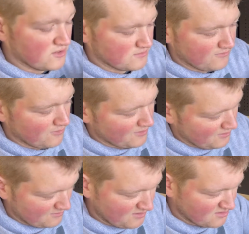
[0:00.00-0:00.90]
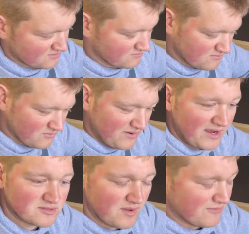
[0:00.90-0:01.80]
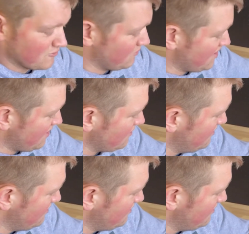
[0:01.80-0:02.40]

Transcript: before and it just wrecks them after a while.